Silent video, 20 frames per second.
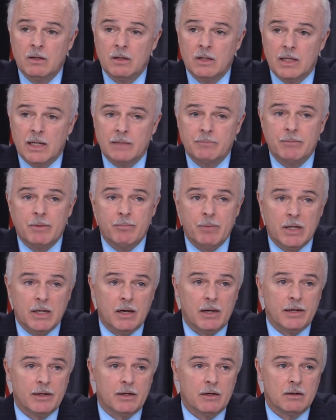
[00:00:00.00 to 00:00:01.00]
Let me be
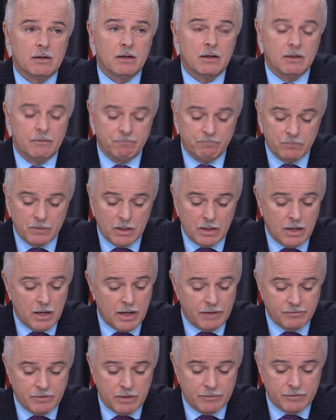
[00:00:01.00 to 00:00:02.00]
clear,
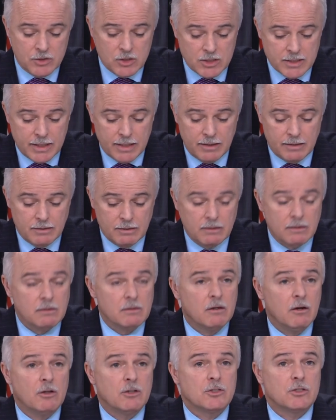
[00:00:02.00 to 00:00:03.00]
I've never said
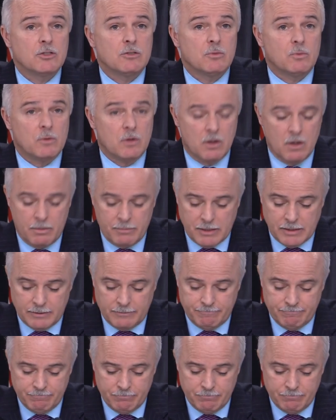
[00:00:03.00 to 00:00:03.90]
cuts were coming.